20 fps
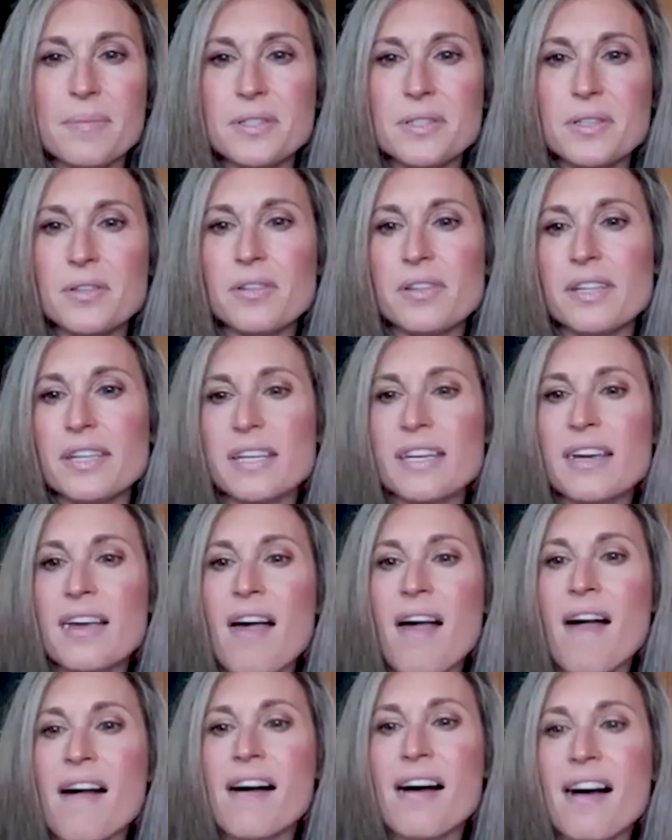absolutely.
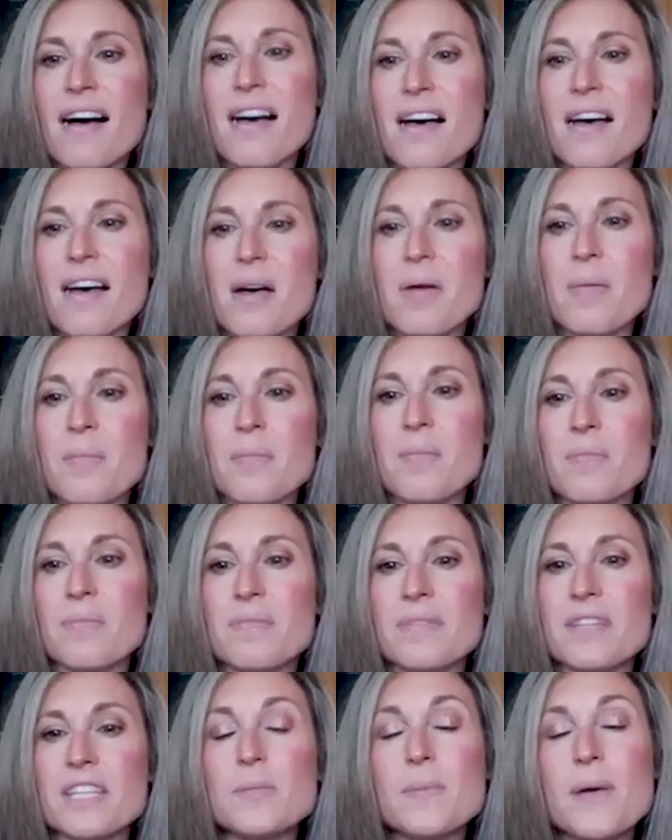
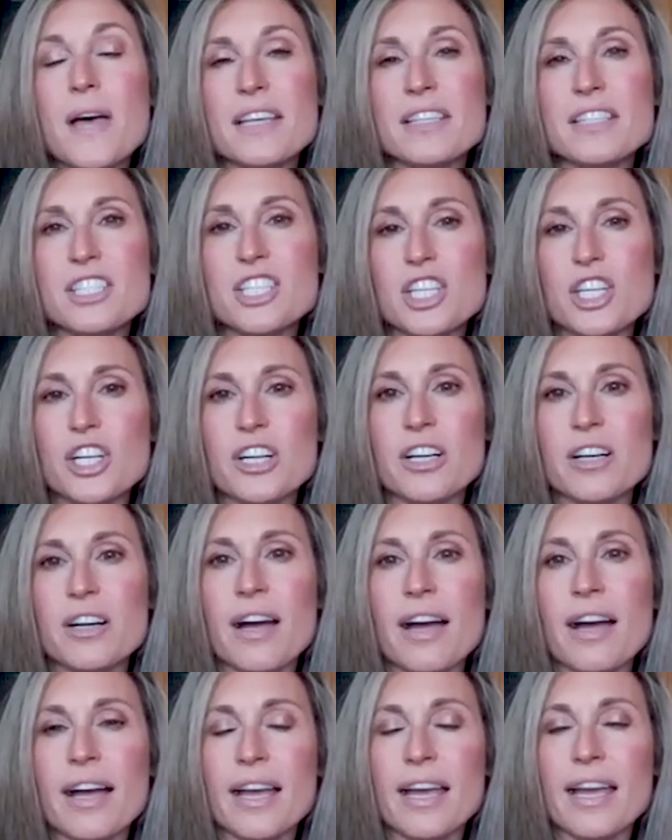This past
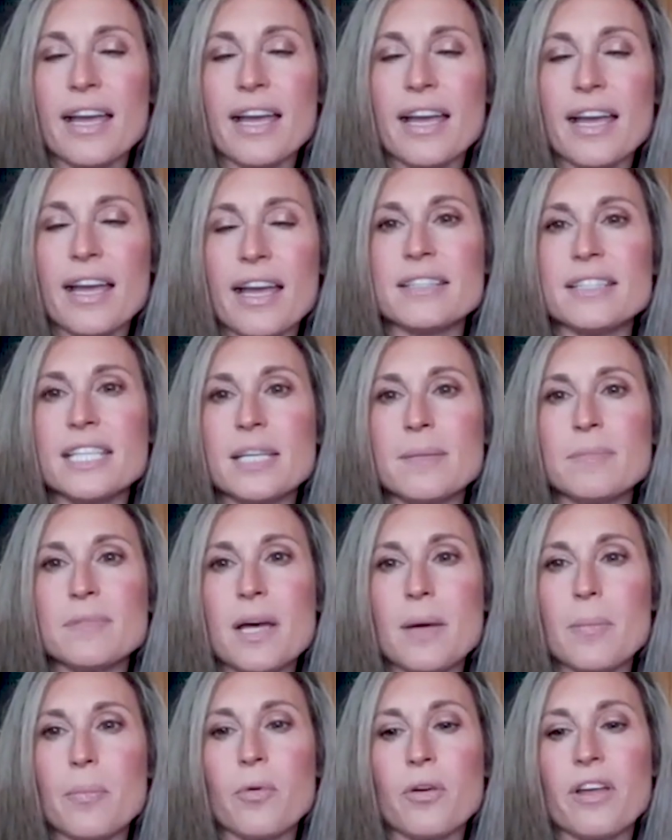year, I teamed
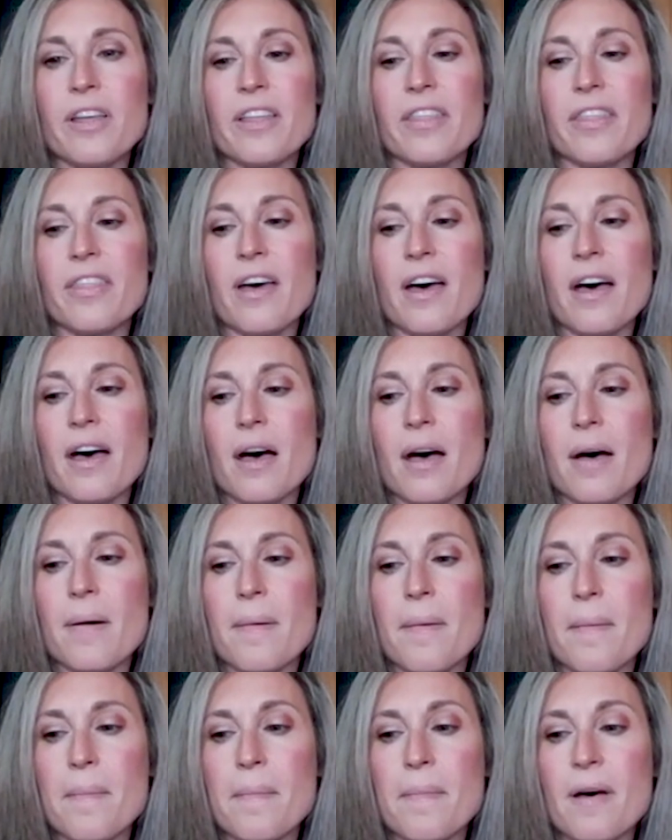up with
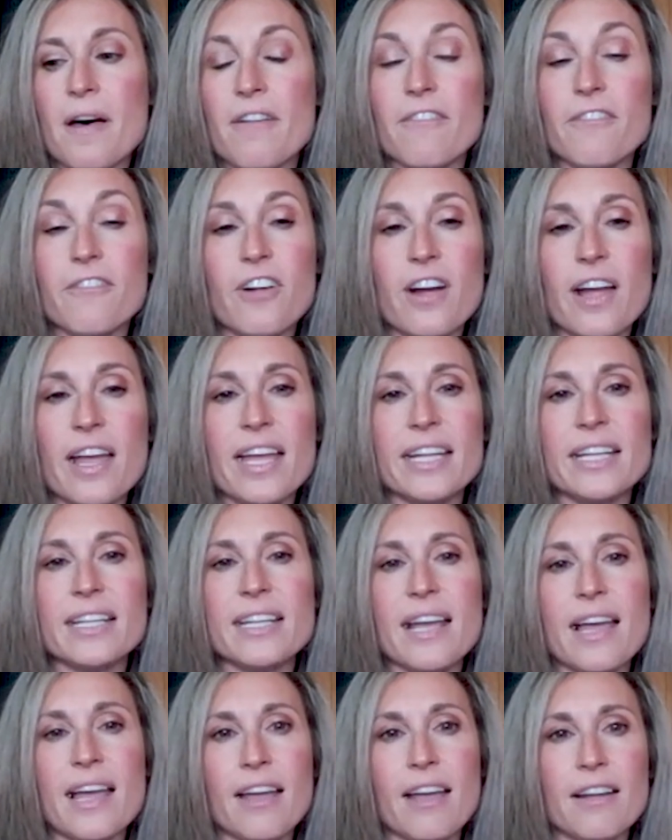a
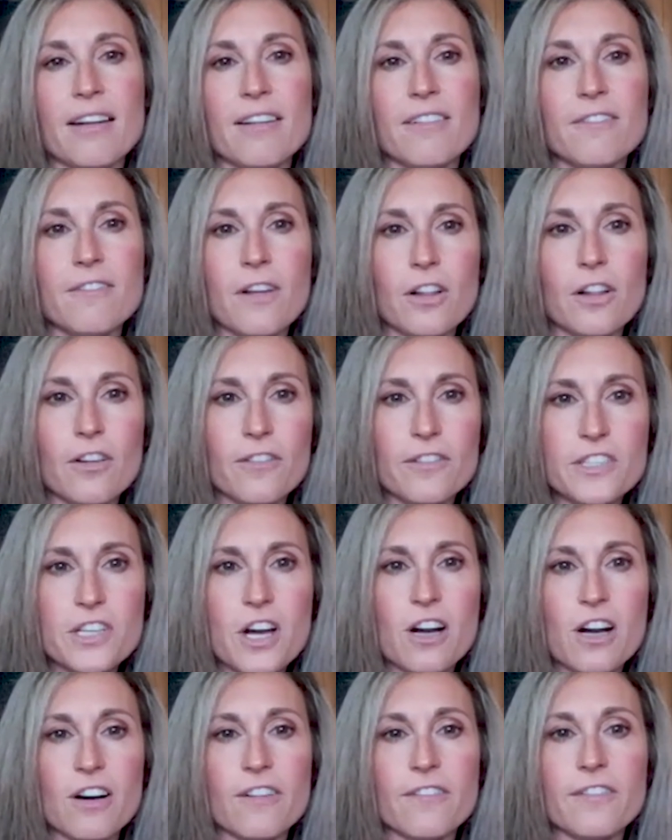friend and fellow
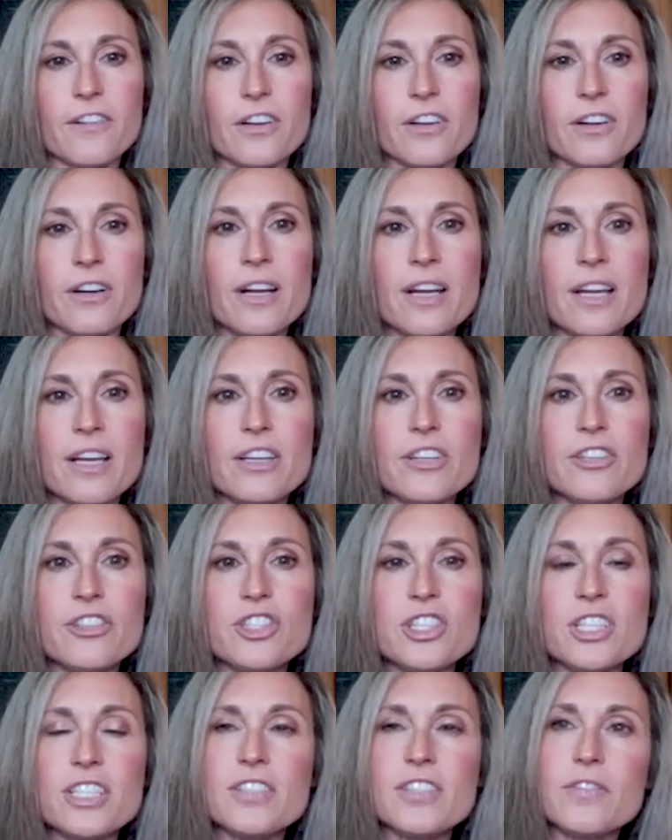photographer.
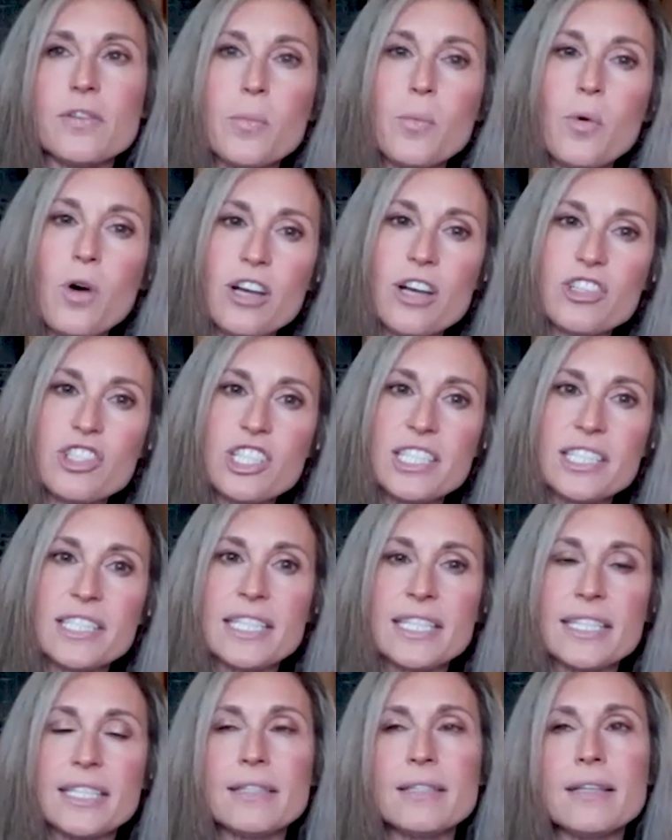She's from
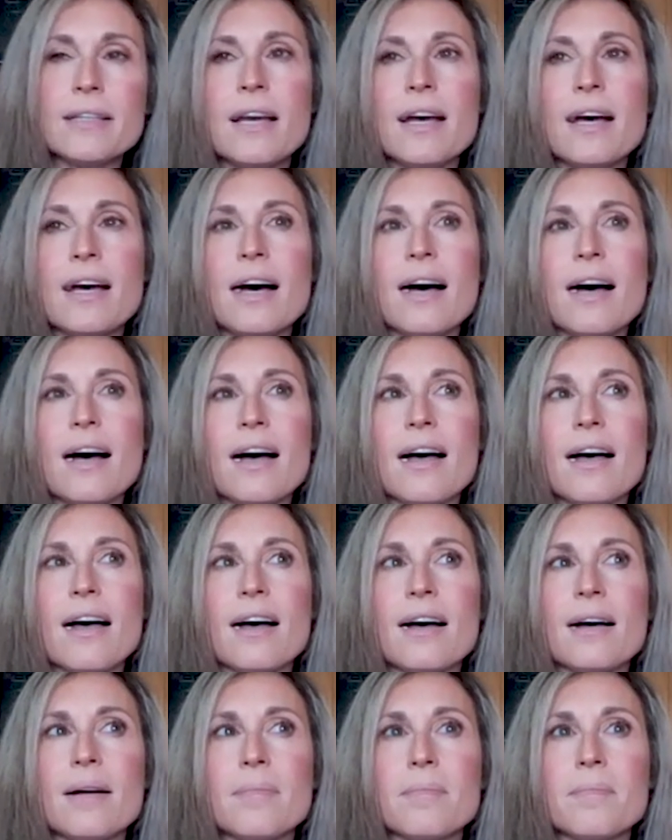Washington.
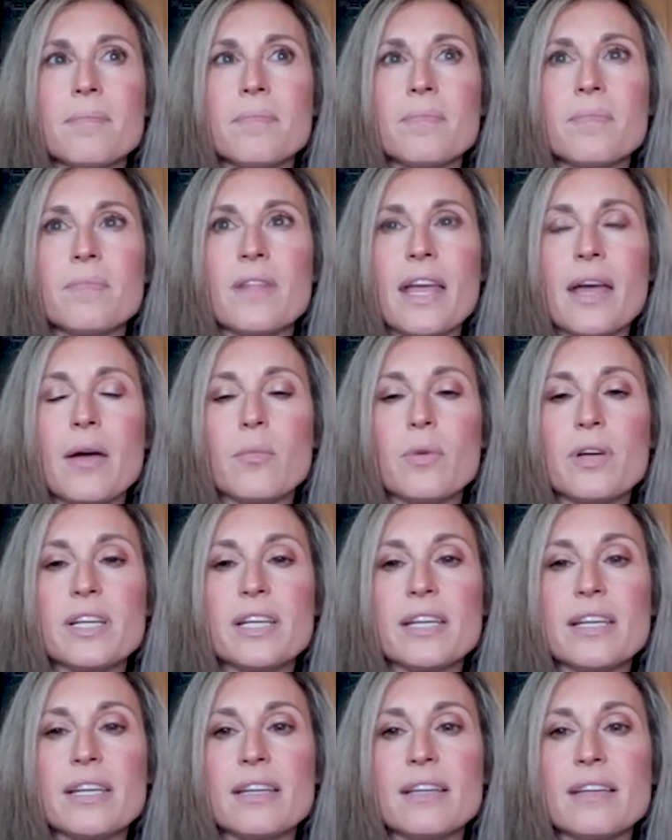And
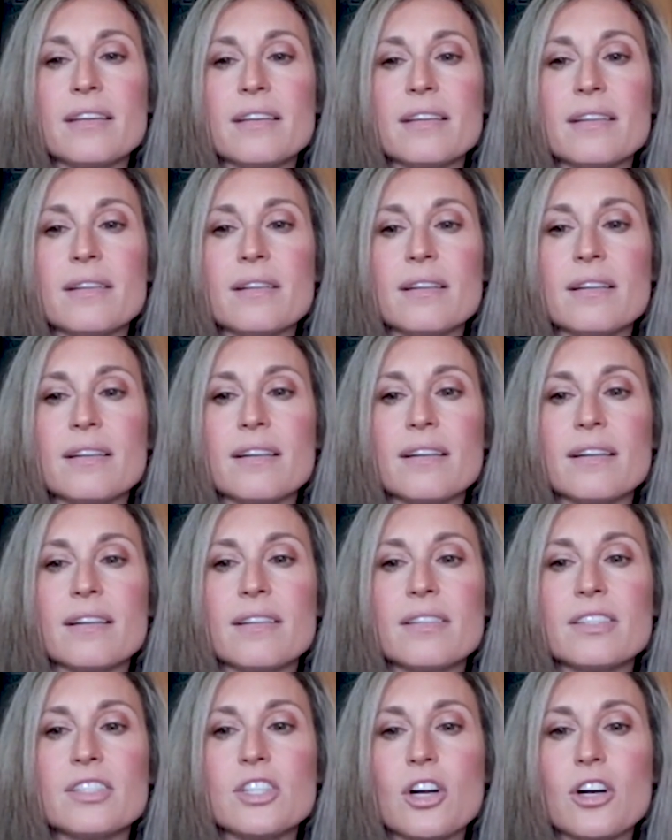we
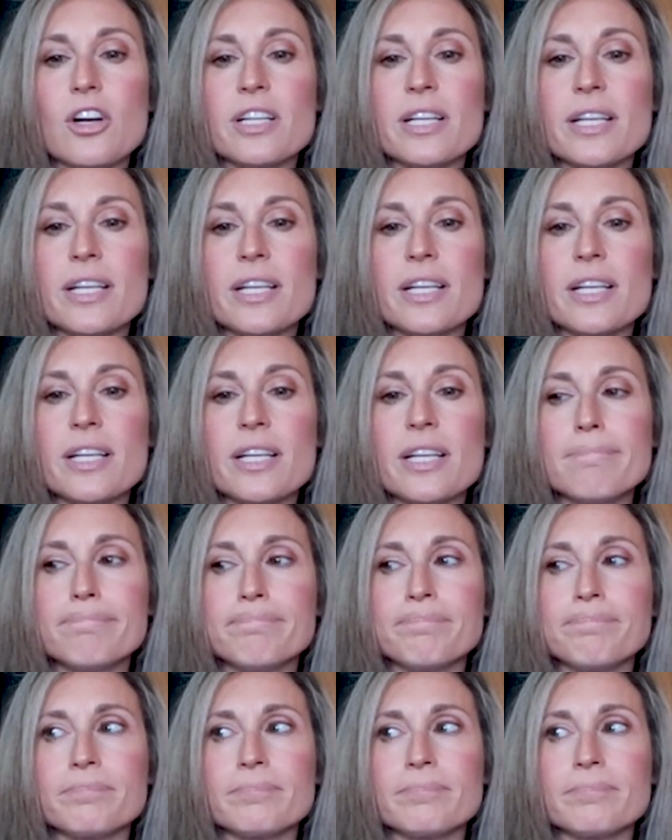started